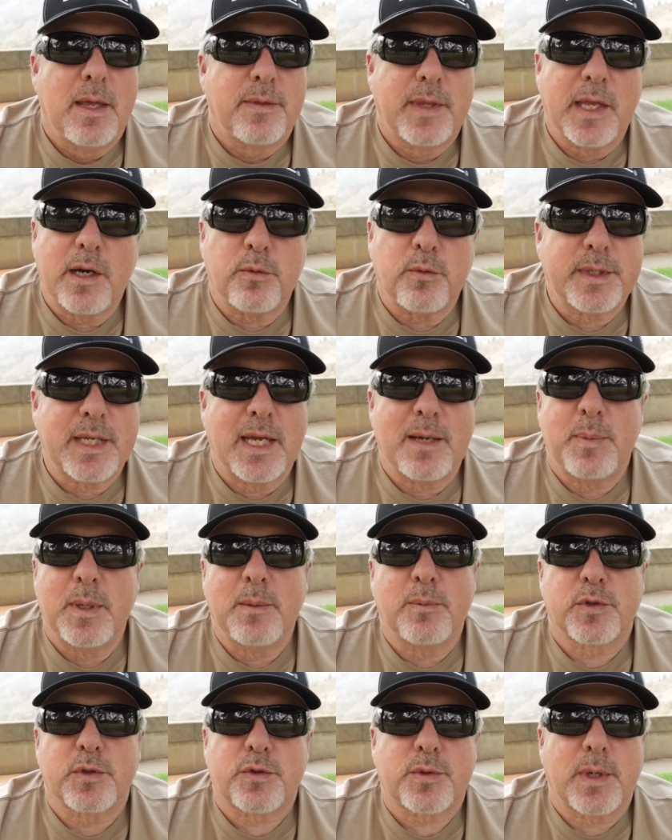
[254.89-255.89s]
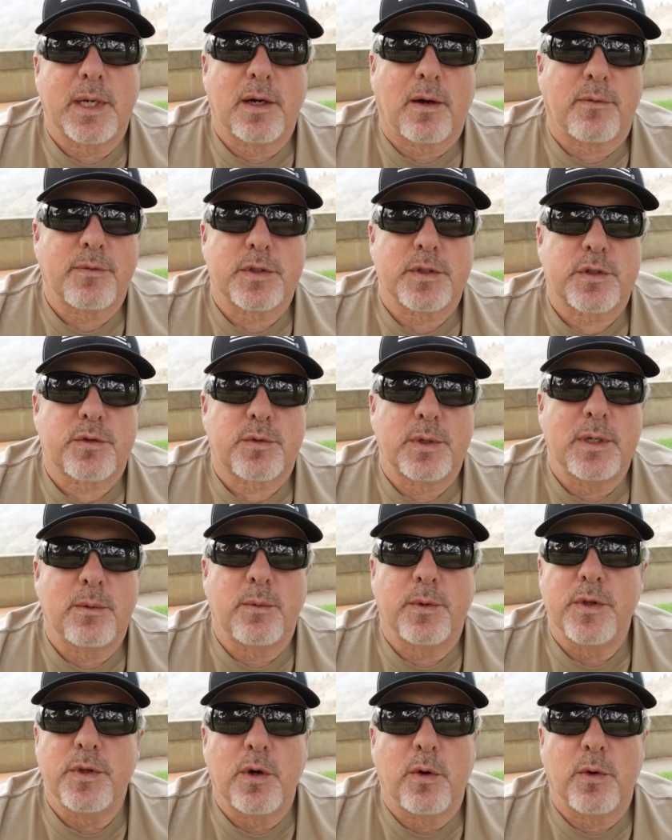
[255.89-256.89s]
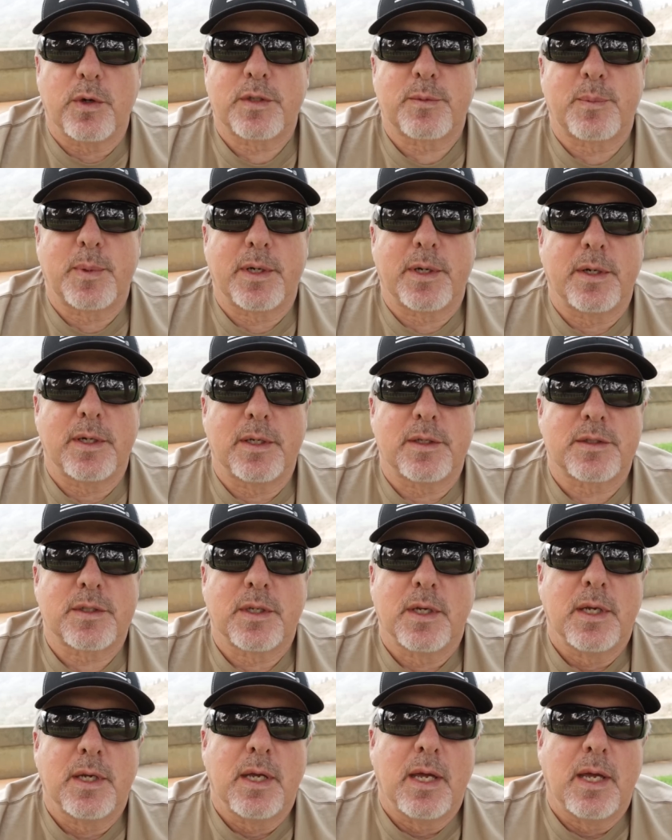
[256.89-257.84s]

They don't take people straight off the street with no experience.